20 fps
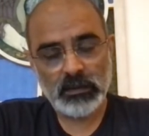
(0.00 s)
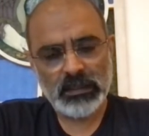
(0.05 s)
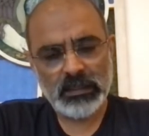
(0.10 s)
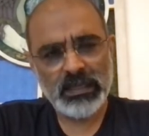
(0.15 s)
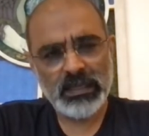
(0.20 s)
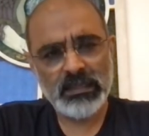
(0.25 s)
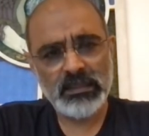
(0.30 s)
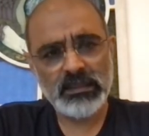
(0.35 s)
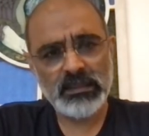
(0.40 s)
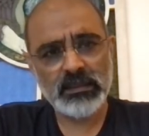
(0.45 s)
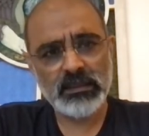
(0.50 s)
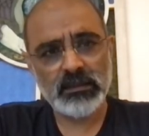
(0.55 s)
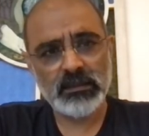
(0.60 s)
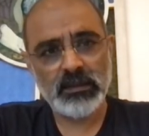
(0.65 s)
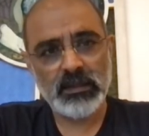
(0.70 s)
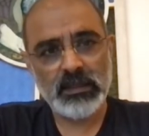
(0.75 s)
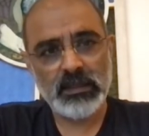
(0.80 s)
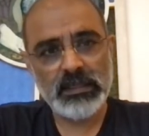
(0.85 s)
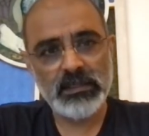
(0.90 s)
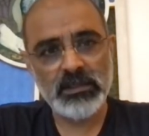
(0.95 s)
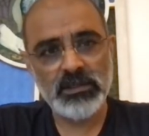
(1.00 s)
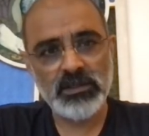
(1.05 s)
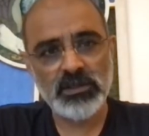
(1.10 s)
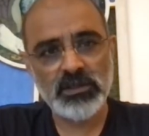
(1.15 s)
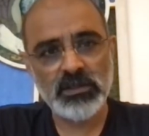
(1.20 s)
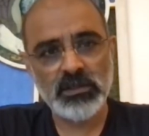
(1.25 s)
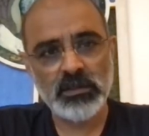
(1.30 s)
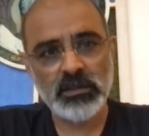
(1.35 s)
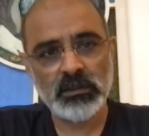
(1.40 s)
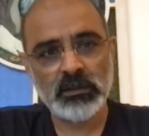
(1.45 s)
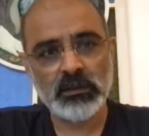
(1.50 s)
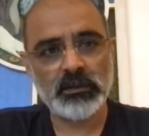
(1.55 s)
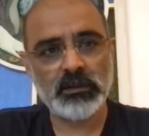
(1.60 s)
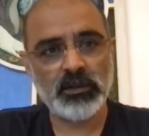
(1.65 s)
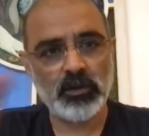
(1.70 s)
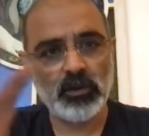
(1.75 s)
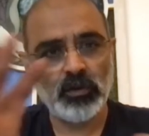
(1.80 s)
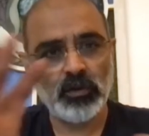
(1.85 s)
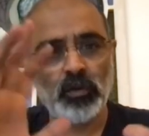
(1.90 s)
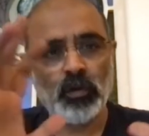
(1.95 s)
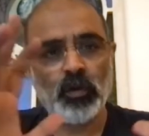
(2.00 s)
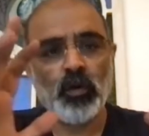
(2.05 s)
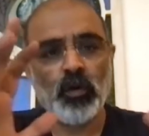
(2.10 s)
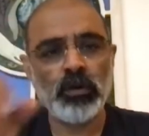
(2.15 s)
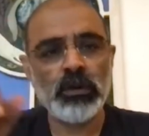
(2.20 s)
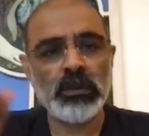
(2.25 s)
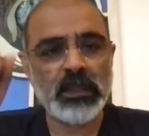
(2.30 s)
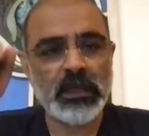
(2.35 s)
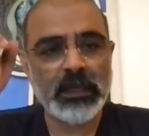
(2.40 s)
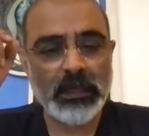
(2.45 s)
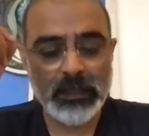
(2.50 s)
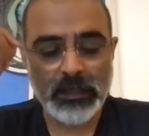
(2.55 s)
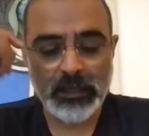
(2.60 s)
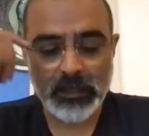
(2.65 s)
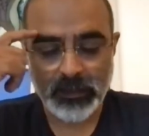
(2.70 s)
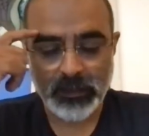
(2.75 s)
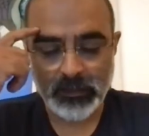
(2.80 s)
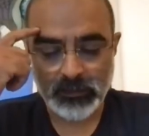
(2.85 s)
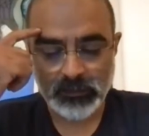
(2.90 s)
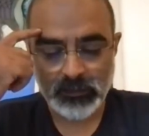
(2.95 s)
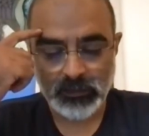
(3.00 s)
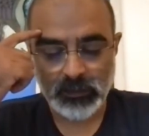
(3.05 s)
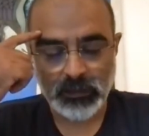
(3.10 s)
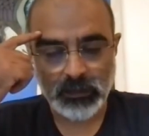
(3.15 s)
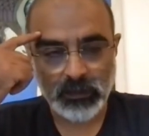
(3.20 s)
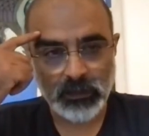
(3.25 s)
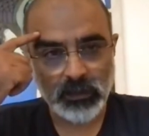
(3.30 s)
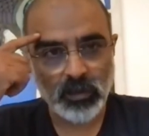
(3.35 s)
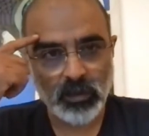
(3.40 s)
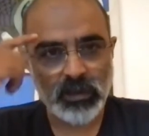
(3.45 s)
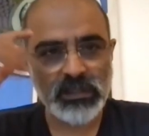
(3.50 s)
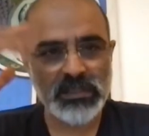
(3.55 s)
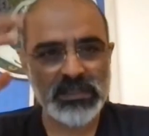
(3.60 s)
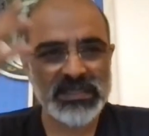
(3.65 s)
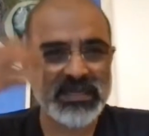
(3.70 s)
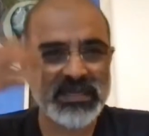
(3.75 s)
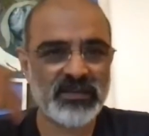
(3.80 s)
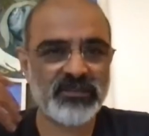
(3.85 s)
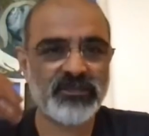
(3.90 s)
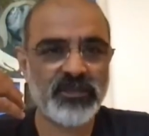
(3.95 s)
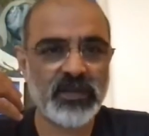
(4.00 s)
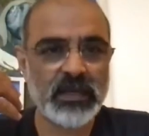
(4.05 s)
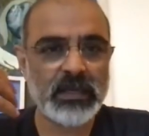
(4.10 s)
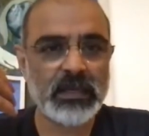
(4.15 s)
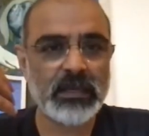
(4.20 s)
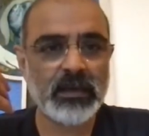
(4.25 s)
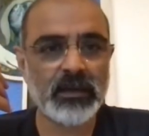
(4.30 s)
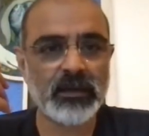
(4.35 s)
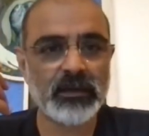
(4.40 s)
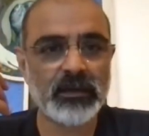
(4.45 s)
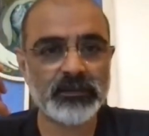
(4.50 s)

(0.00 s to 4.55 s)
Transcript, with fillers: Health needs, uh, you know, whole thinking, uh, not self-thinking.